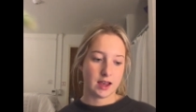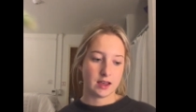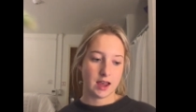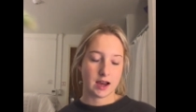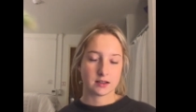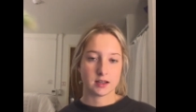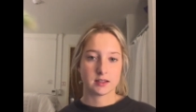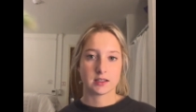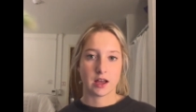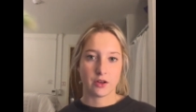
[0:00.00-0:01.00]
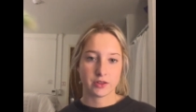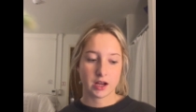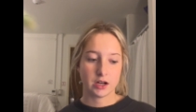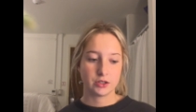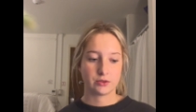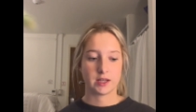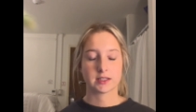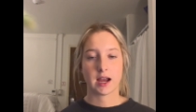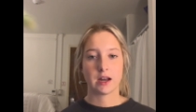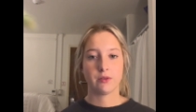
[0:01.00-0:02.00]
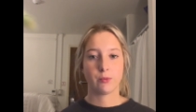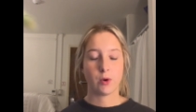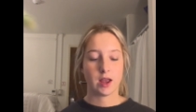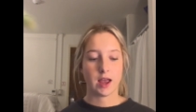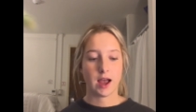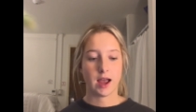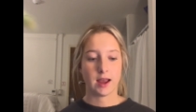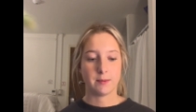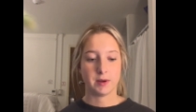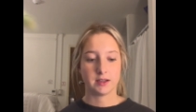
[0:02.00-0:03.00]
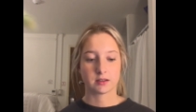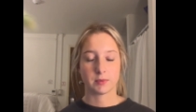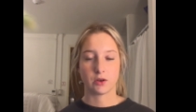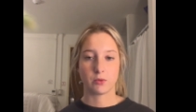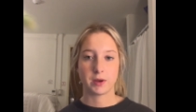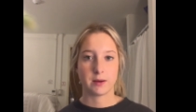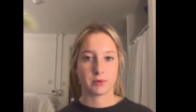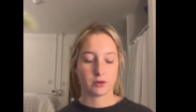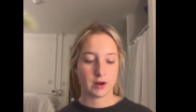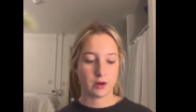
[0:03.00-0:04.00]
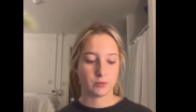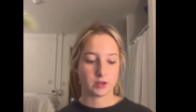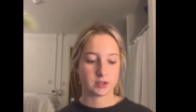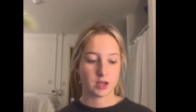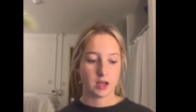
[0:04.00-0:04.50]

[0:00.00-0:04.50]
access to healthcare, so that's kind of what I based my whole paper around, was